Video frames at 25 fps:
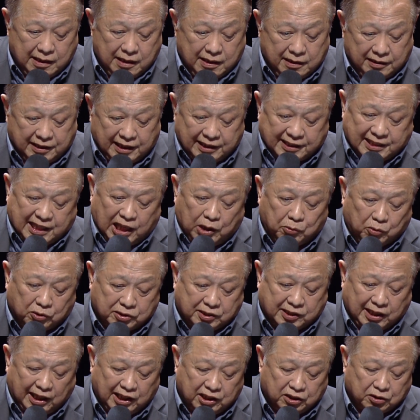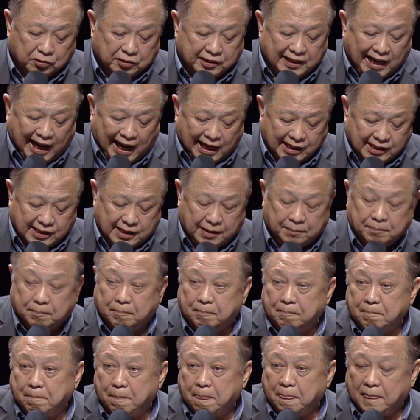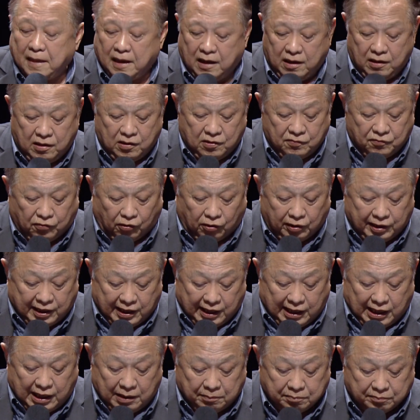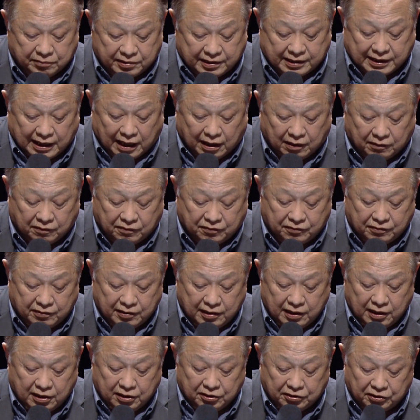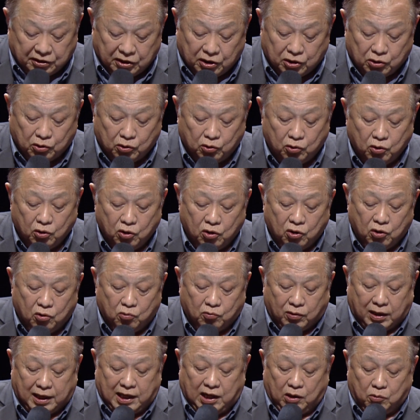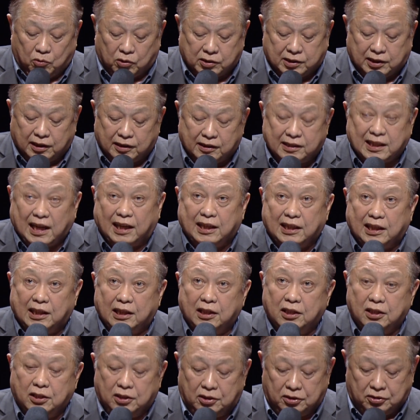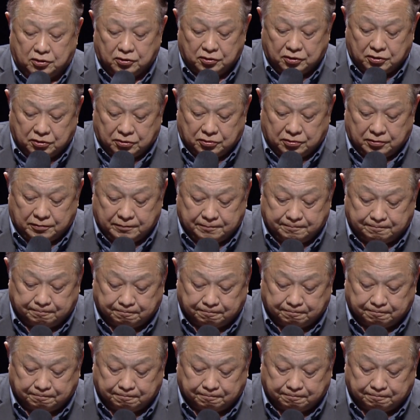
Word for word: This he was saying to test him, for he himself knew what he was intending to do.